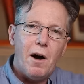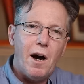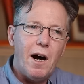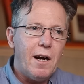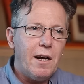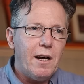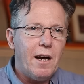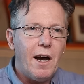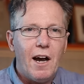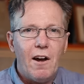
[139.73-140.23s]

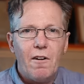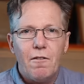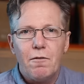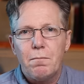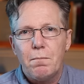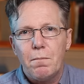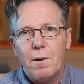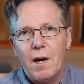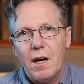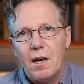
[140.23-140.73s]
I
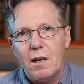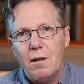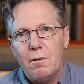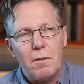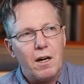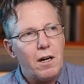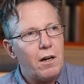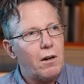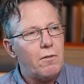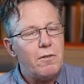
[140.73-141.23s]
have, by
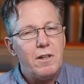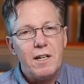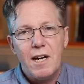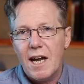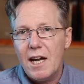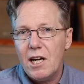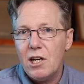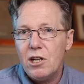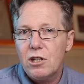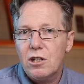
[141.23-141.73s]
my own
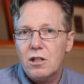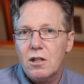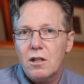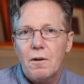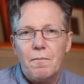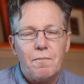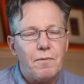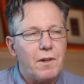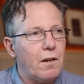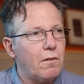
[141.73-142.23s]

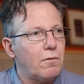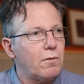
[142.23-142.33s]
nature,